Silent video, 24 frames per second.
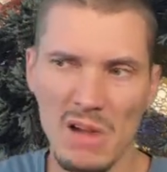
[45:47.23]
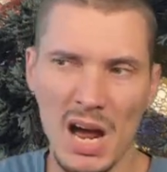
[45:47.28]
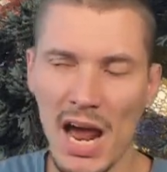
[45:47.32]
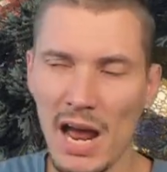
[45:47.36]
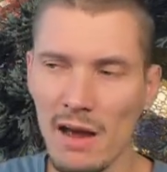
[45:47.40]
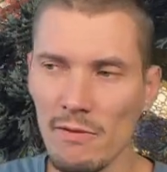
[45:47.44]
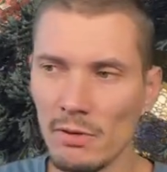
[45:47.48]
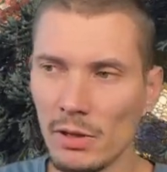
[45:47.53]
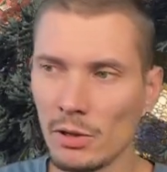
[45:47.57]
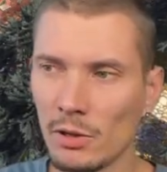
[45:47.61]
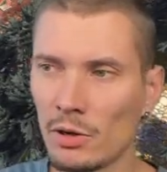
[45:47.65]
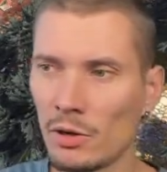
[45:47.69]

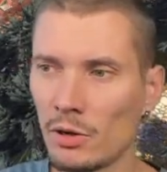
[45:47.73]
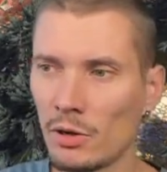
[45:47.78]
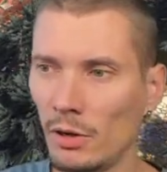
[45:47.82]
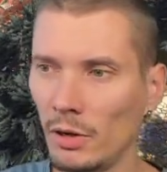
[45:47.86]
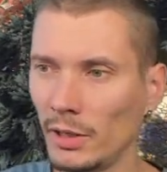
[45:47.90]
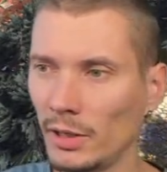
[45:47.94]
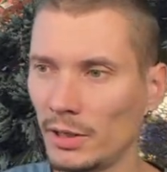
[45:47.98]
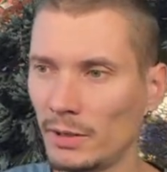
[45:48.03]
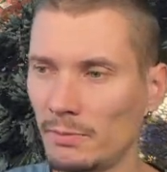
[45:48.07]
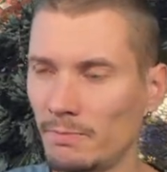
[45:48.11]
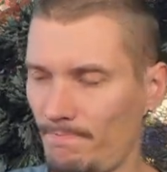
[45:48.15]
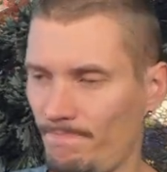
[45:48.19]
I will
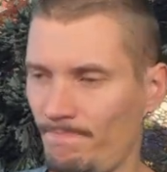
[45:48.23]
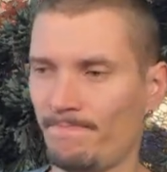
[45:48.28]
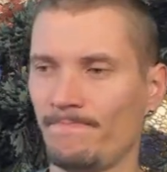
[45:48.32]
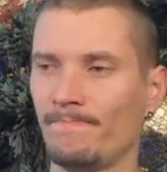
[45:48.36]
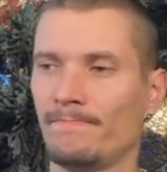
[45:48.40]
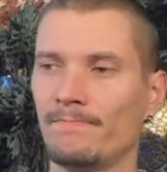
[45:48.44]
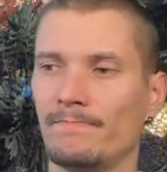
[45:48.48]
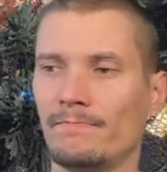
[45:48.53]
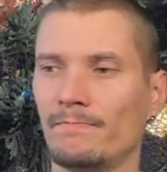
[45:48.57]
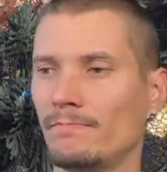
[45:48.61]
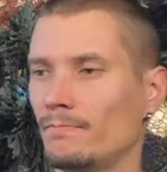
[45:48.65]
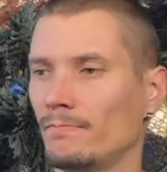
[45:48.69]
call it
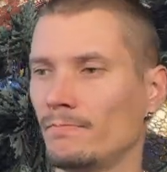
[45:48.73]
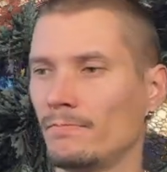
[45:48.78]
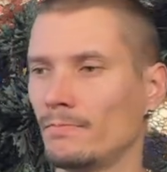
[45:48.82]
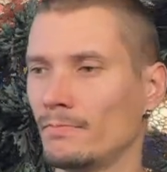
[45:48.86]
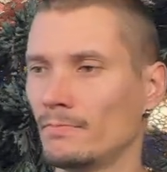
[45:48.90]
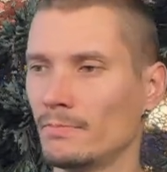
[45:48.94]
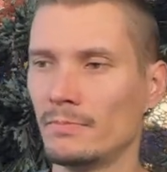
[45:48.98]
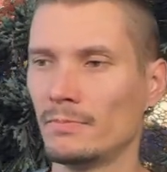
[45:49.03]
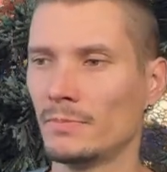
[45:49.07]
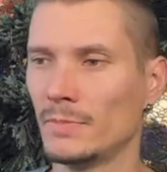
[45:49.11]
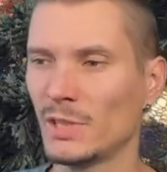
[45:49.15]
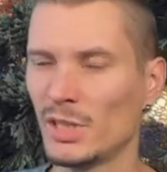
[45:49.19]

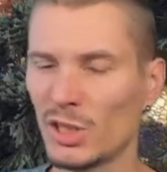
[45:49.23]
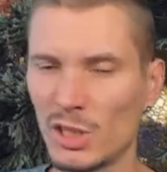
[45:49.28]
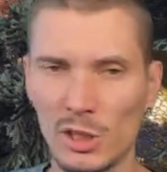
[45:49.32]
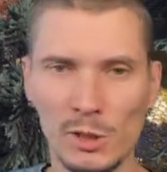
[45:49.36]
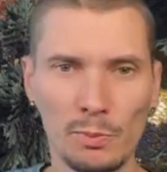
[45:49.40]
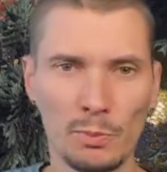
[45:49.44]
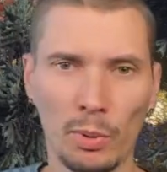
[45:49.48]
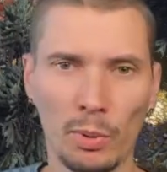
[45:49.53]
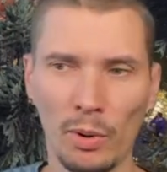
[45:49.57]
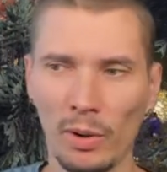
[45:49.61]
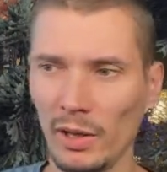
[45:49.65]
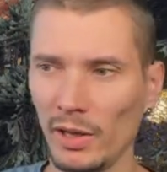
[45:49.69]

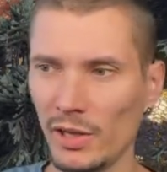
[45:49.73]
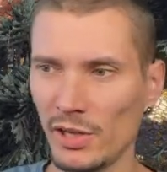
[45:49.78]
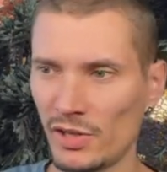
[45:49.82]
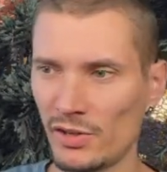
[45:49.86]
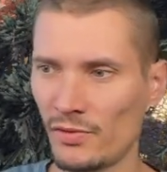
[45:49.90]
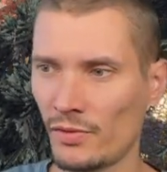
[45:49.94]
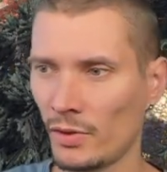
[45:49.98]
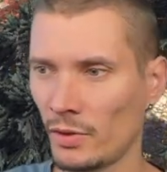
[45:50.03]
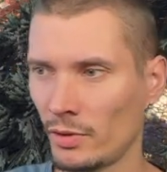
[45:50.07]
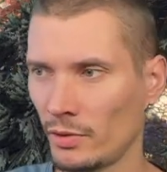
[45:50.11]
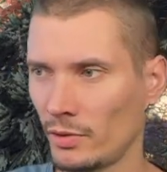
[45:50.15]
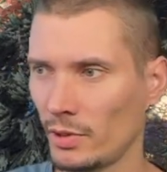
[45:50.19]
Spoilage
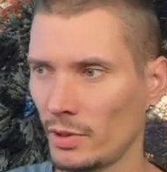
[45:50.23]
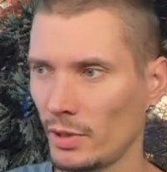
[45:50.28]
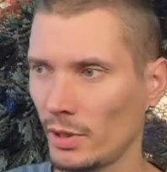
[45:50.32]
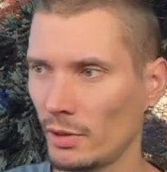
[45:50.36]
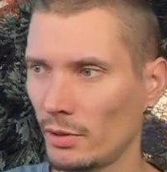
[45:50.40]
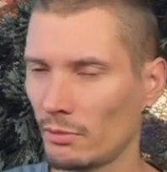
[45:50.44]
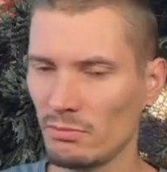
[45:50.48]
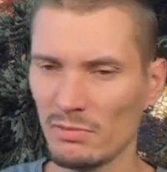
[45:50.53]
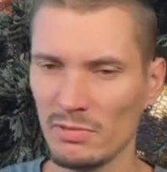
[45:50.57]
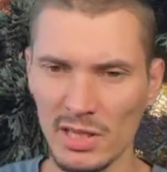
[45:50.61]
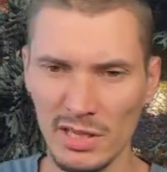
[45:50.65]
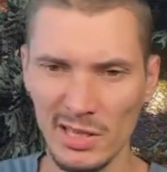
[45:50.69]
Frontier.